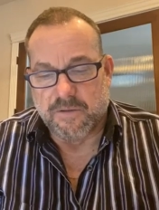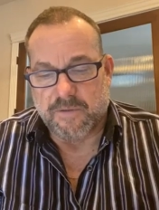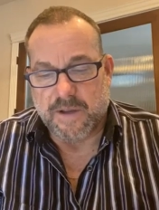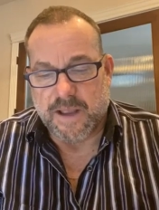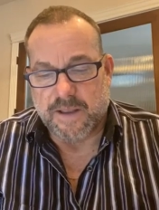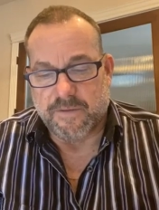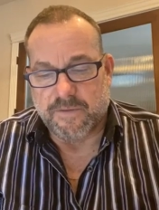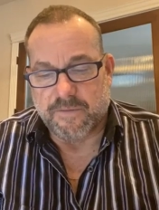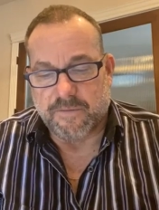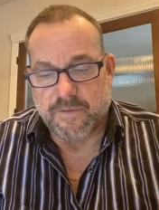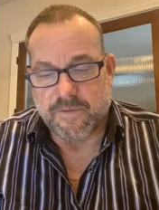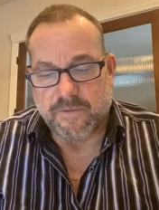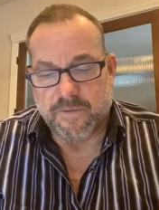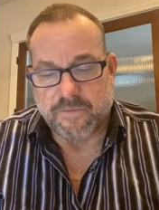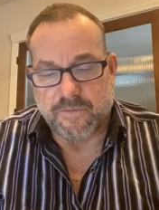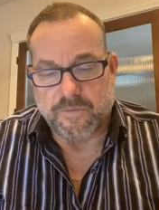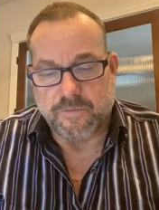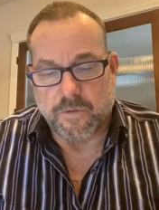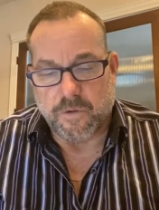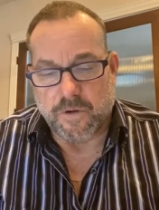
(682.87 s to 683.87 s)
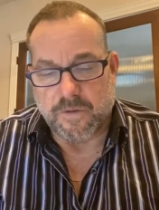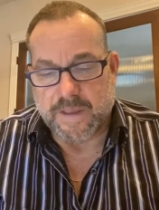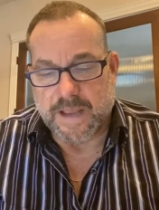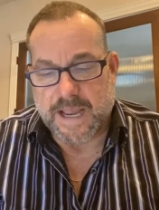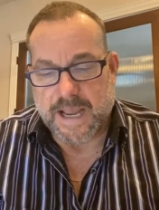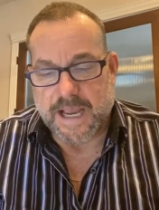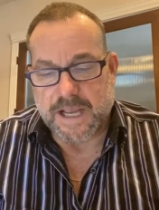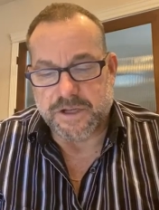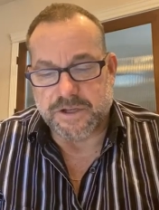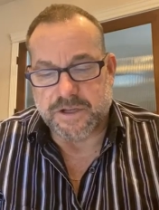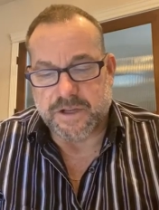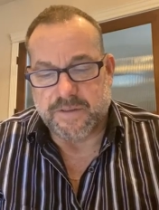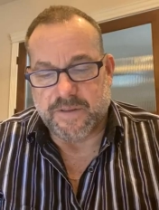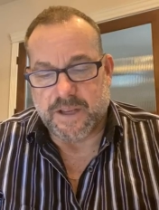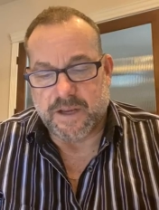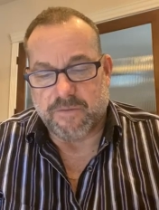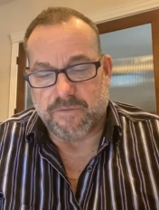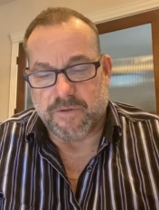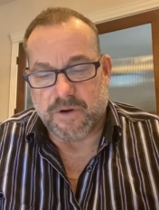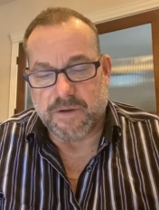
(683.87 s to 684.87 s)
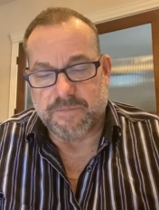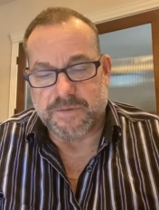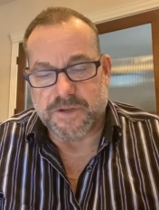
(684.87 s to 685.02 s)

and for the aged and the infirm,